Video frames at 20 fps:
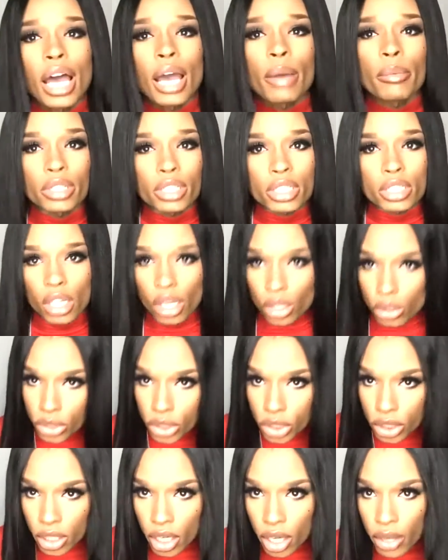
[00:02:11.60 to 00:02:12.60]
time with this
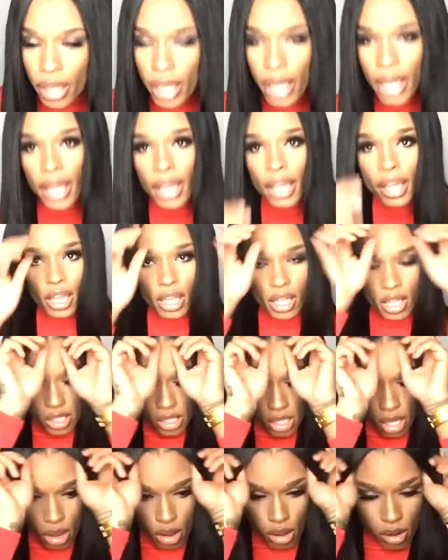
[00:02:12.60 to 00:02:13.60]
closure. Okay,
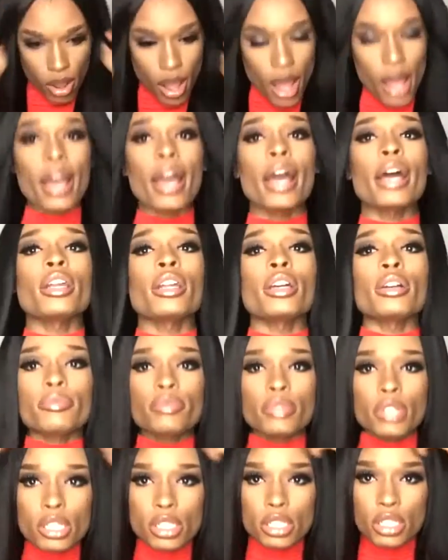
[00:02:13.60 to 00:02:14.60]
so I kind
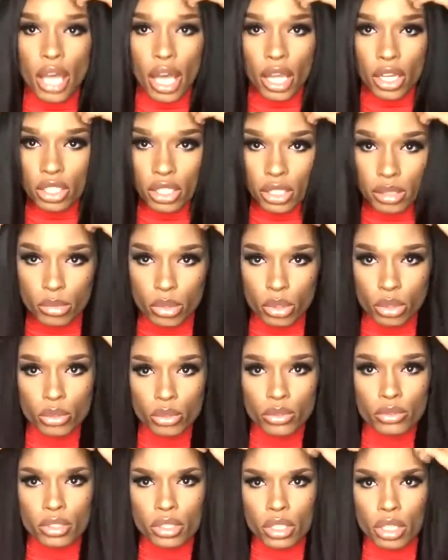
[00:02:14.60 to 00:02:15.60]
of, this actually
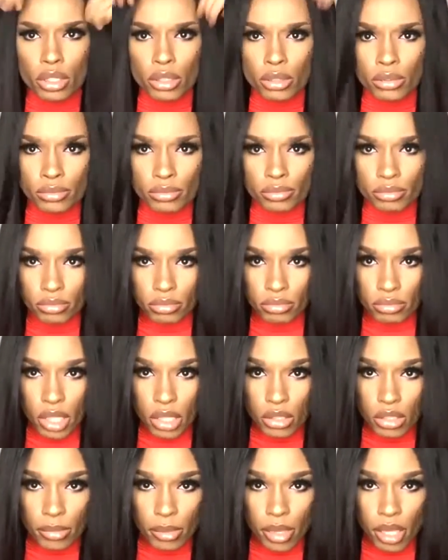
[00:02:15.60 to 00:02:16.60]
moves, so
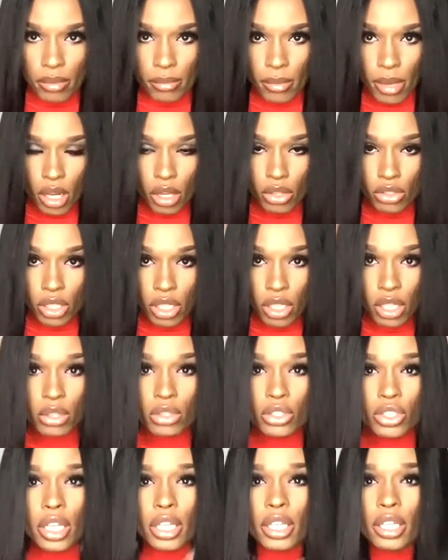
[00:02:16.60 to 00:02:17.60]
that's why my closure look a
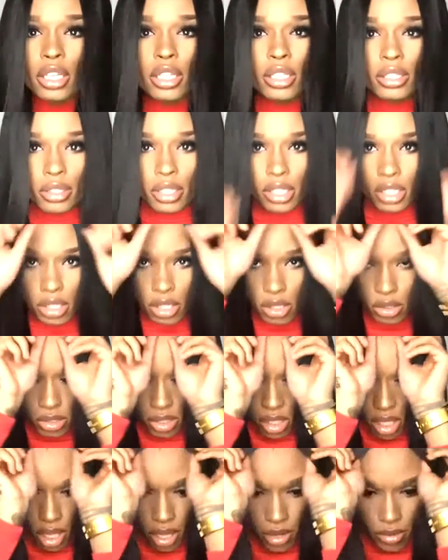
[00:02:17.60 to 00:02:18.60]
little janky,
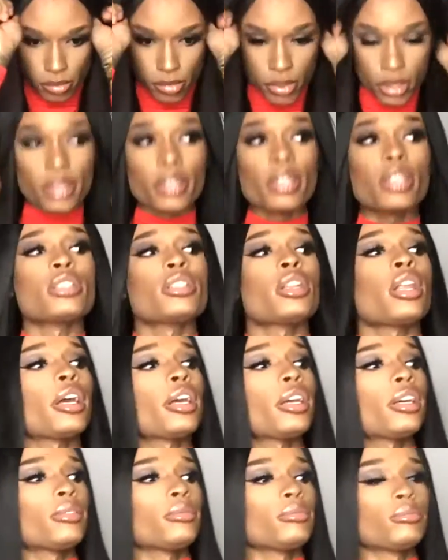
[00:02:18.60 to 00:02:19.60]
excuse that, but it's
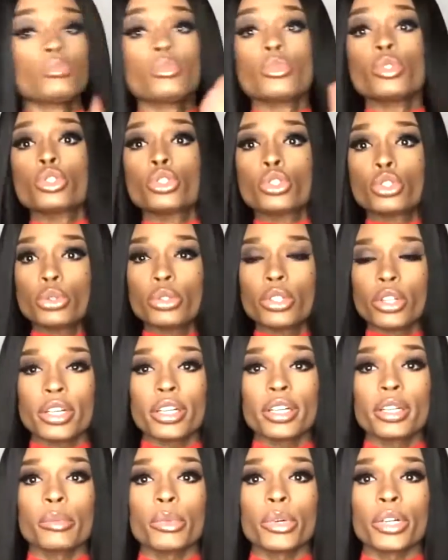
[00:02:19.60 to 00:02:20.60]
like
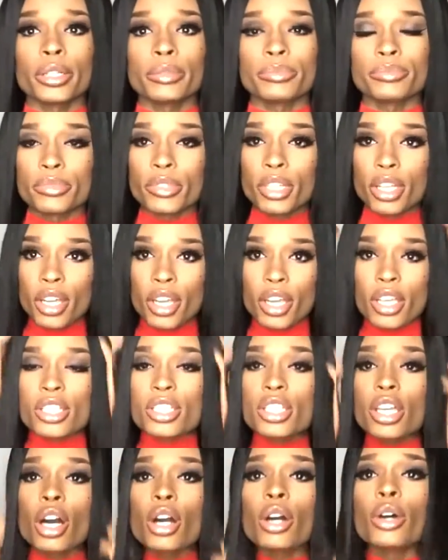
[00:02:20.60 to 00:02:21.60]
2:30 in the morning.
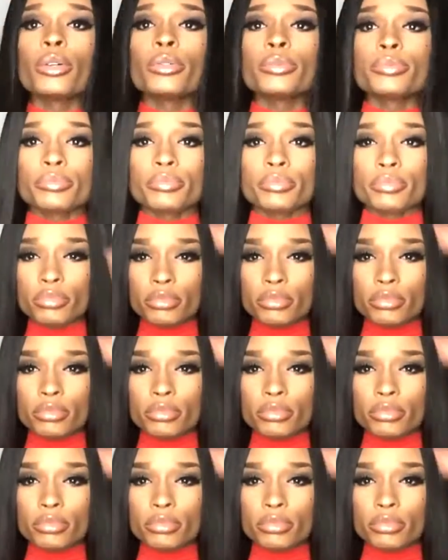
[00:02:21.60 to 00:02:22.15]
So